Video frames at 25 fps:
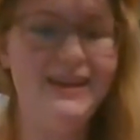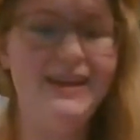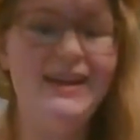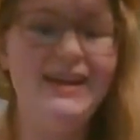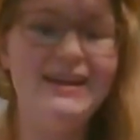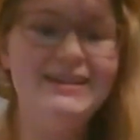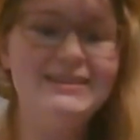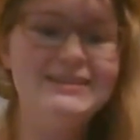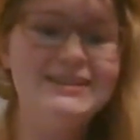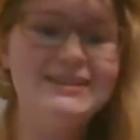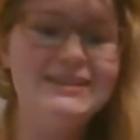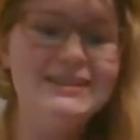
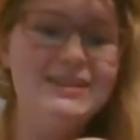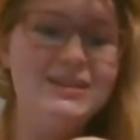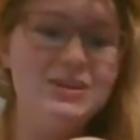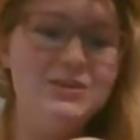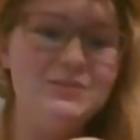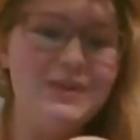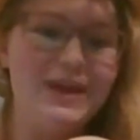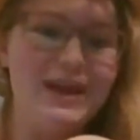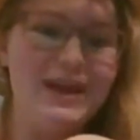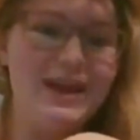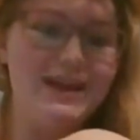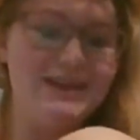It's a little
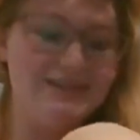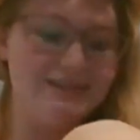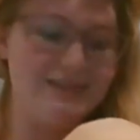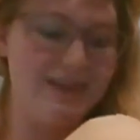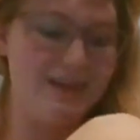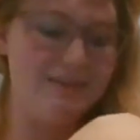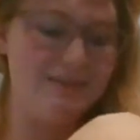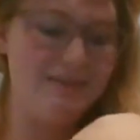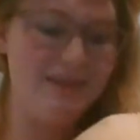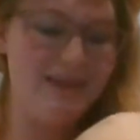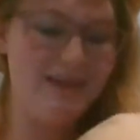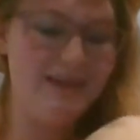mask
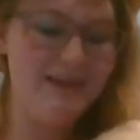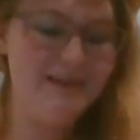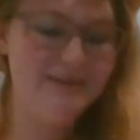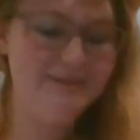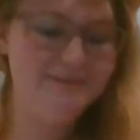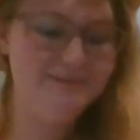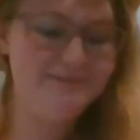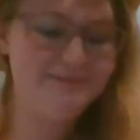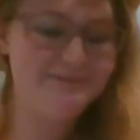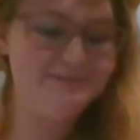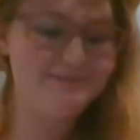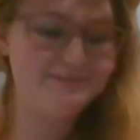I made.
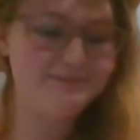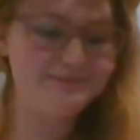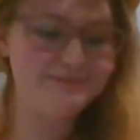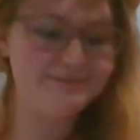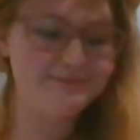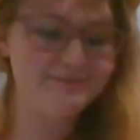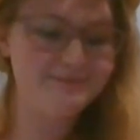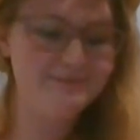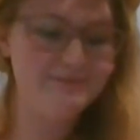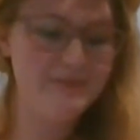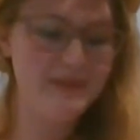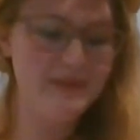
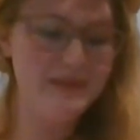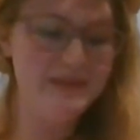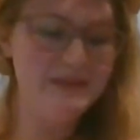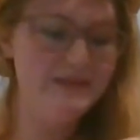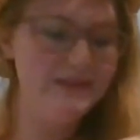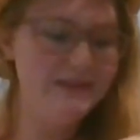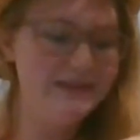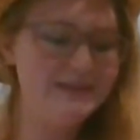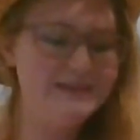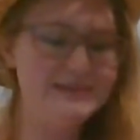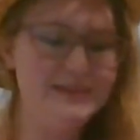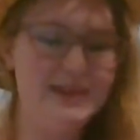
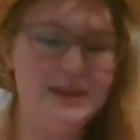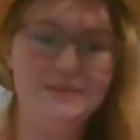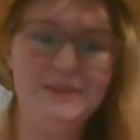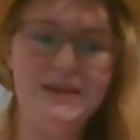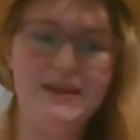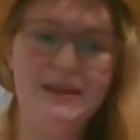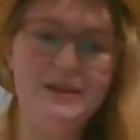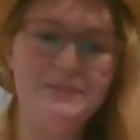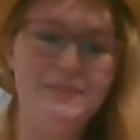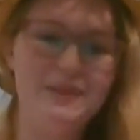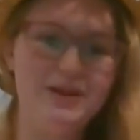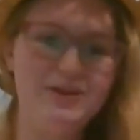Like I said, I made
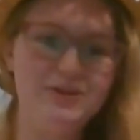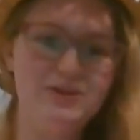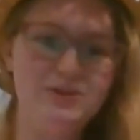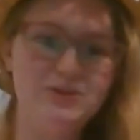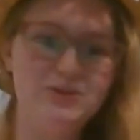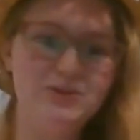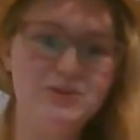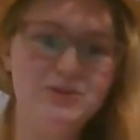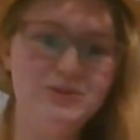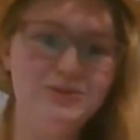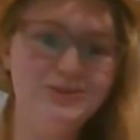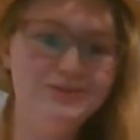it in middle
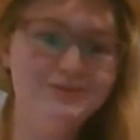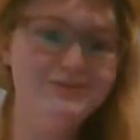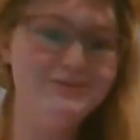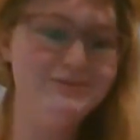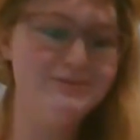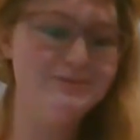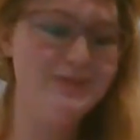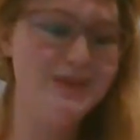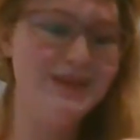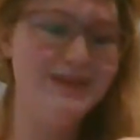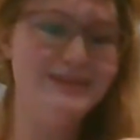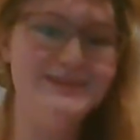school
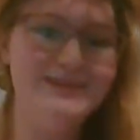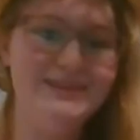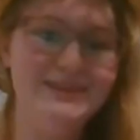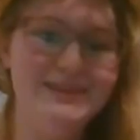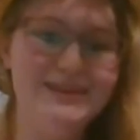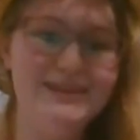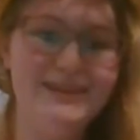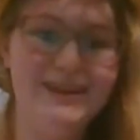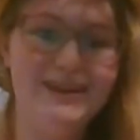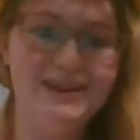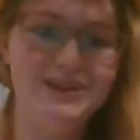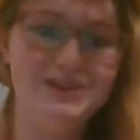and painted it
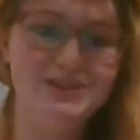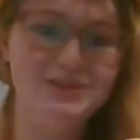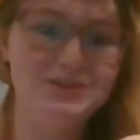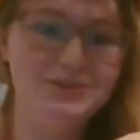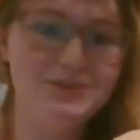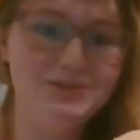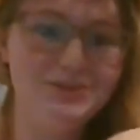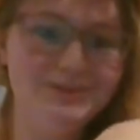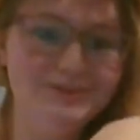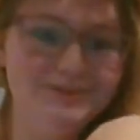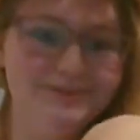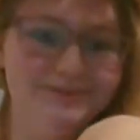in high
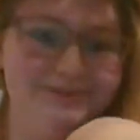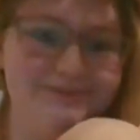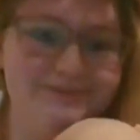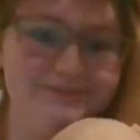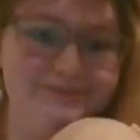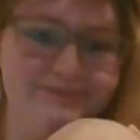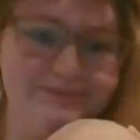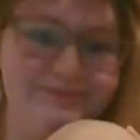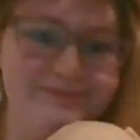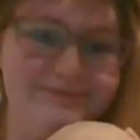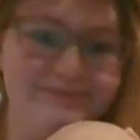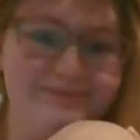school.
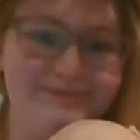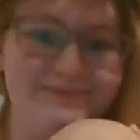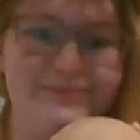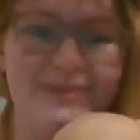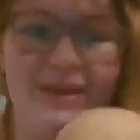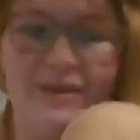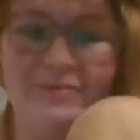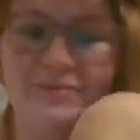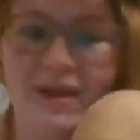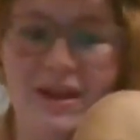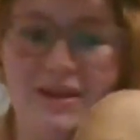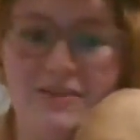
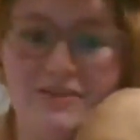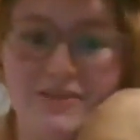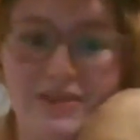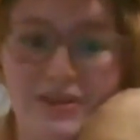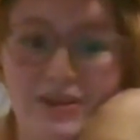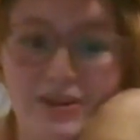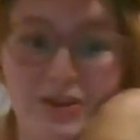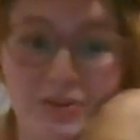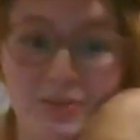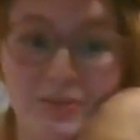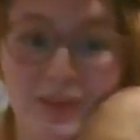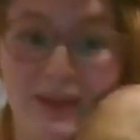I'm not a
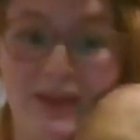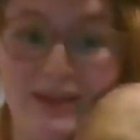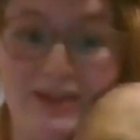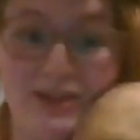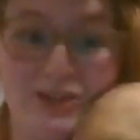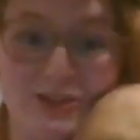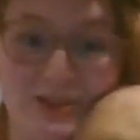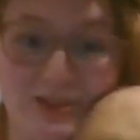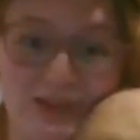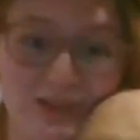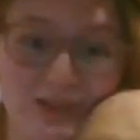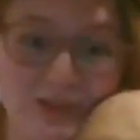very good
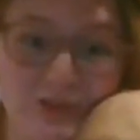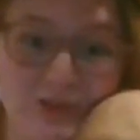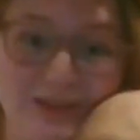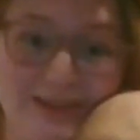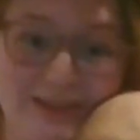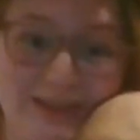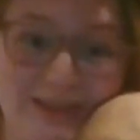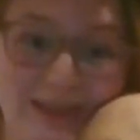painter, as you can